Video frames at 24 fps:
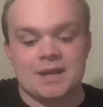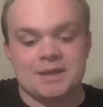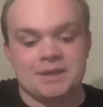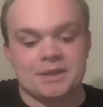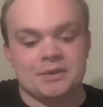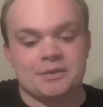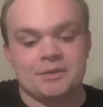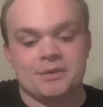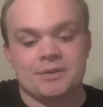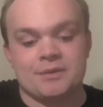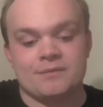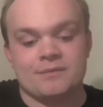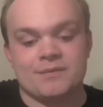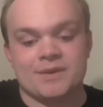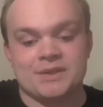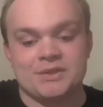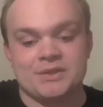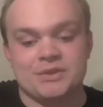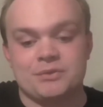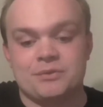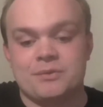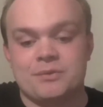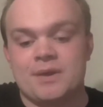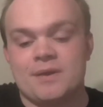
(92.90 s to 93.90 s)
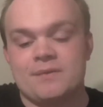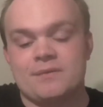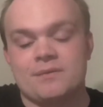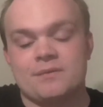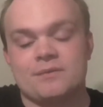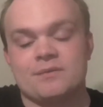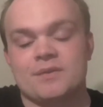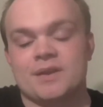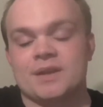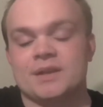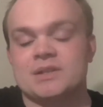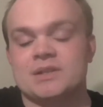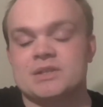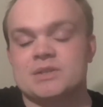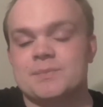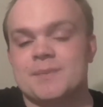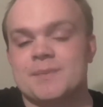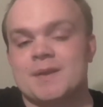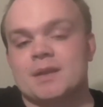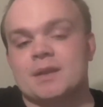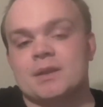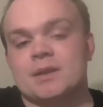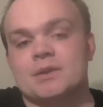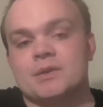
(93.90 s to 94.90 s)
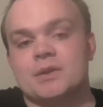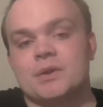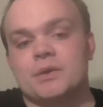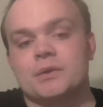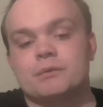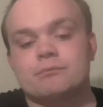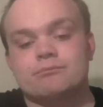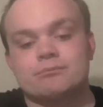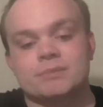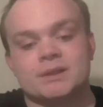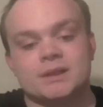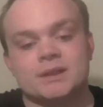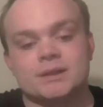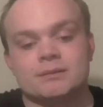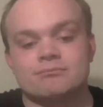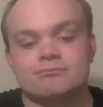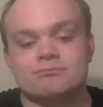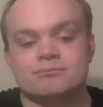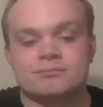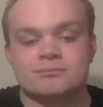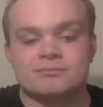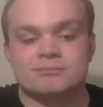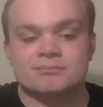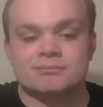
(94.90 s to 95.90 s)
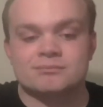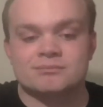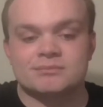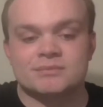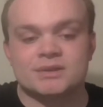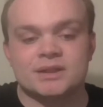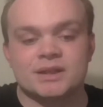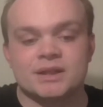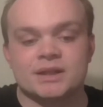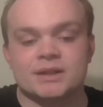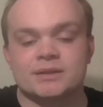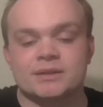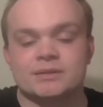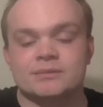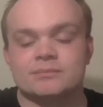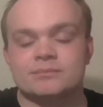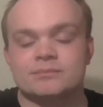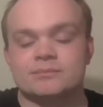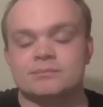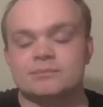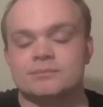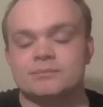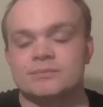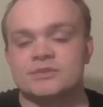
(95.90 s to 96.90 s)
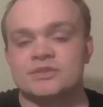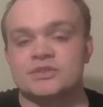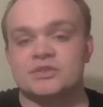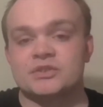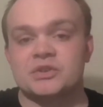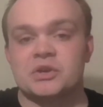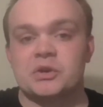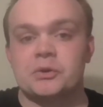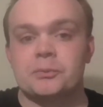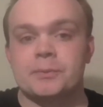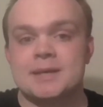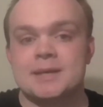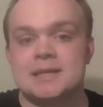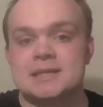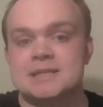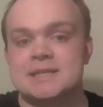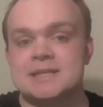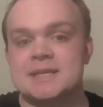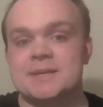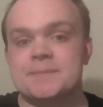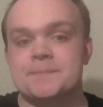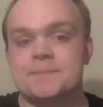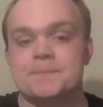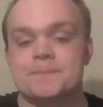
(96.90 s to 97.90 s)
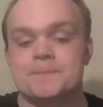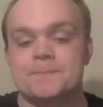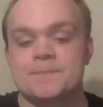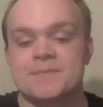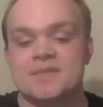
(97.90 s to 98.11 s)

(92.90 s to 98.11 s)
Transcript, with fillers: don't uh, know if I do everything to be an adult, but yeah. So I'm 18.